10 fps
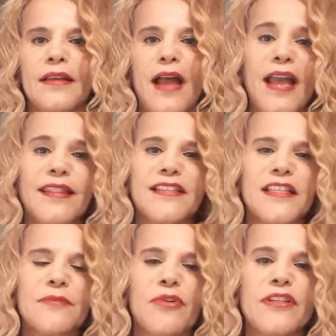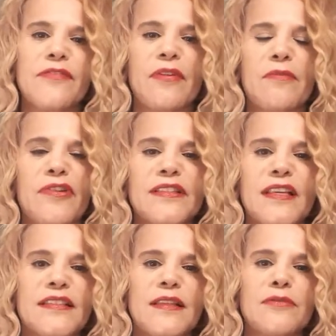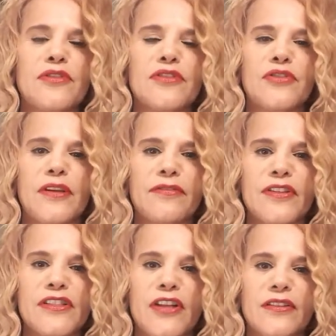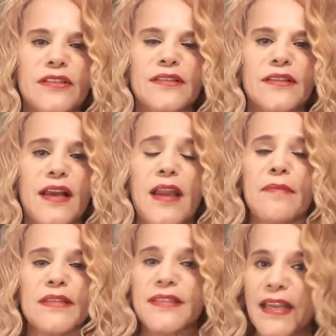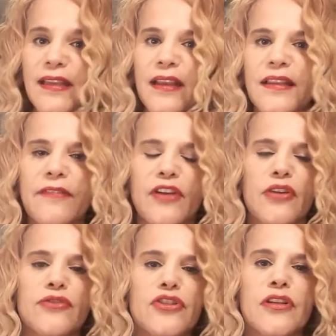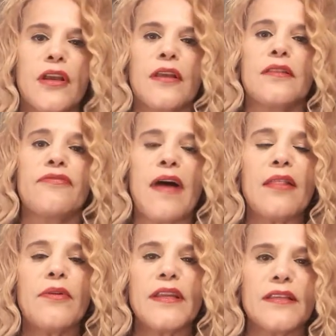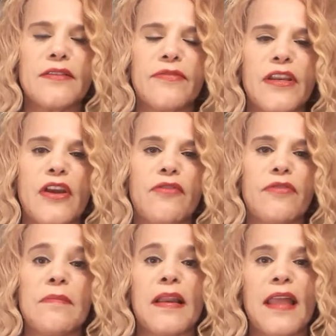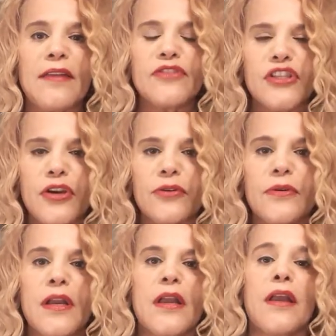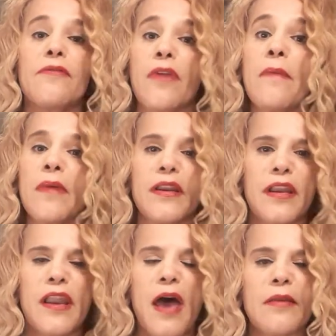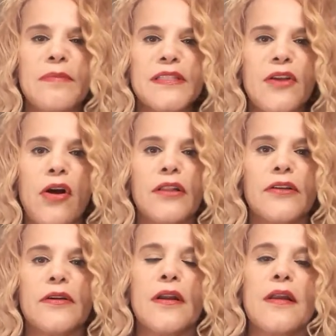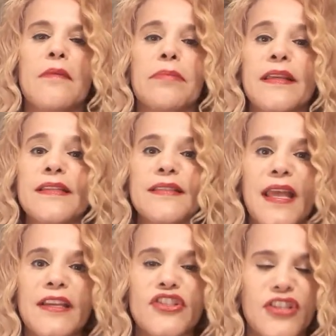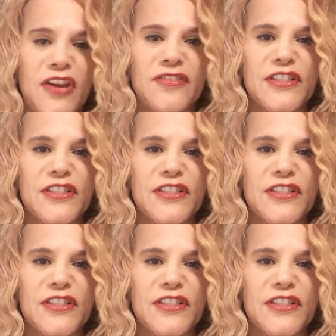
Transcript: Hi, this is Maritza from Maritza Concepcion Intuitive Consultants. I am a psychic life coach. The following is a video from my live show from an anonymous caller. Please like, share, and